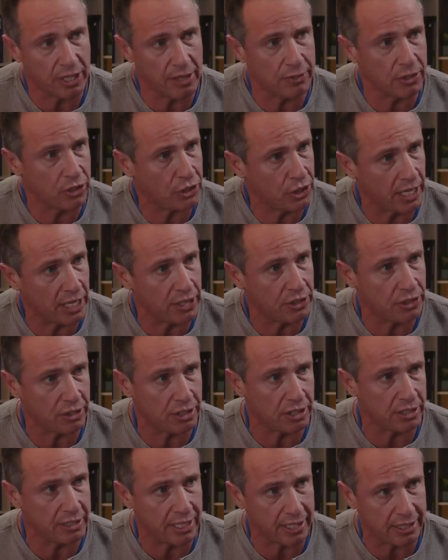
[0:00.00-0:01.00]
given
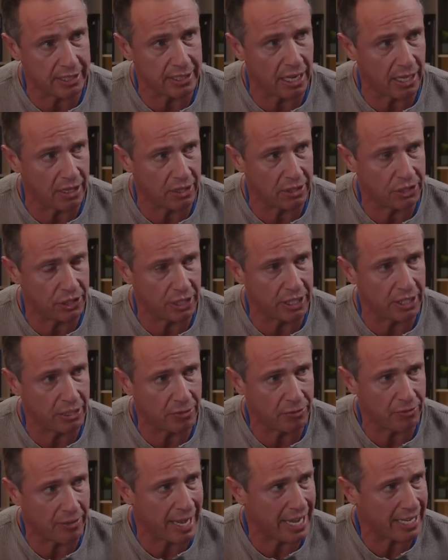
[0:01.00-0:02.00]
changes in technology and
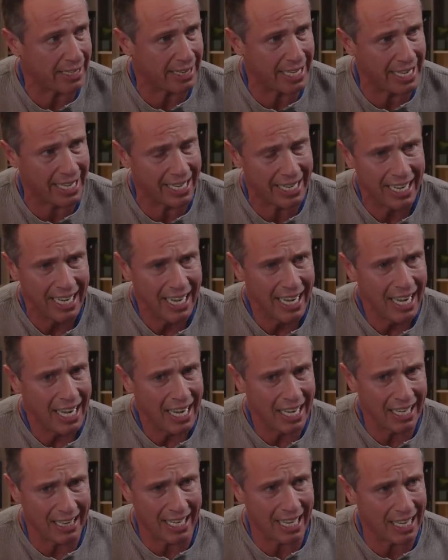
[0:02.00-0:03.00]
the fact that
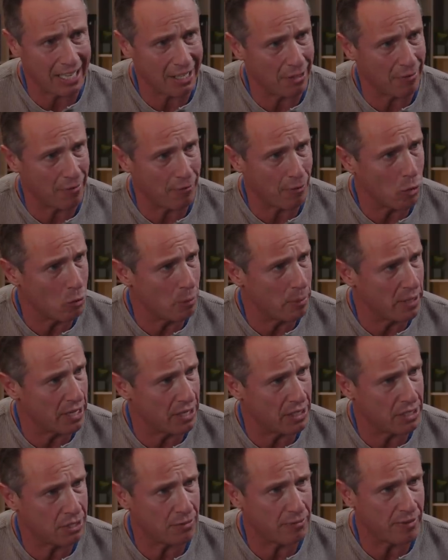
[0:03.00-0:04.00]
a lot of the
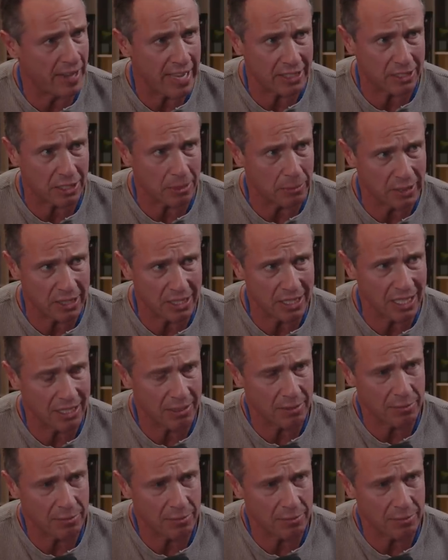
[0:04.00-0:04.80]
phobia is phantom, isn't it?